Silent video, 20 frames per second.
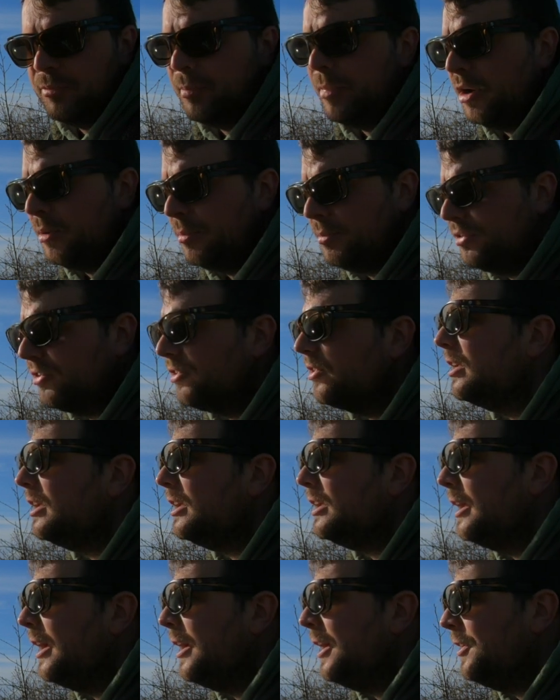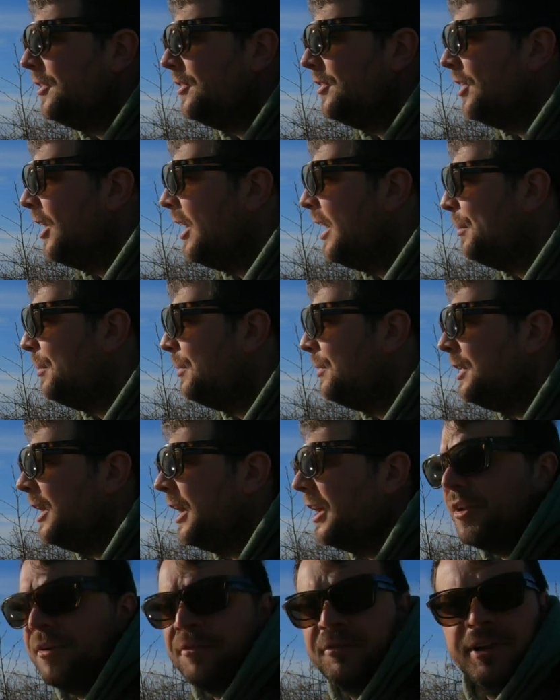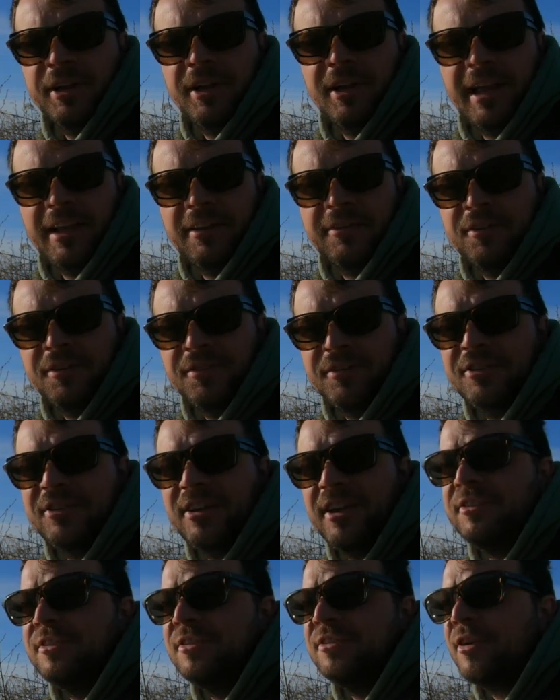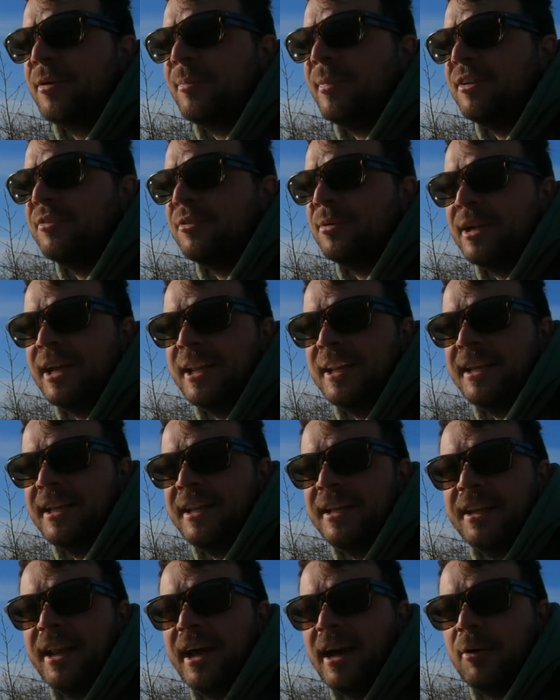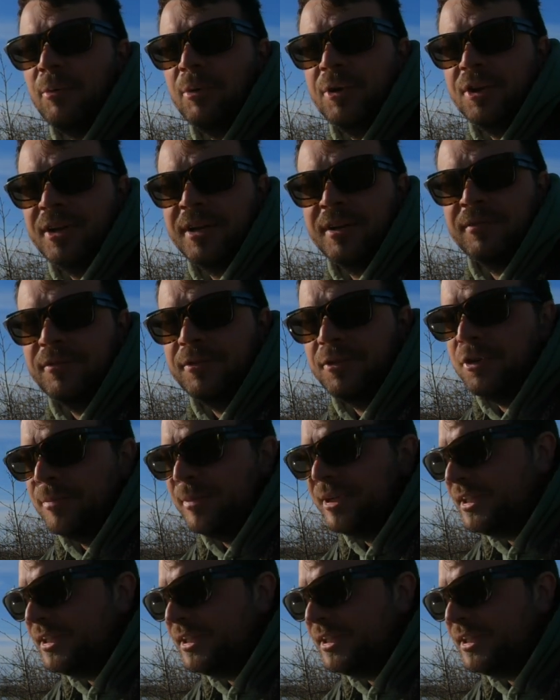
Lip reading: spoms, and yeah, I don't think it'll last another session, so I might as well get it in now working for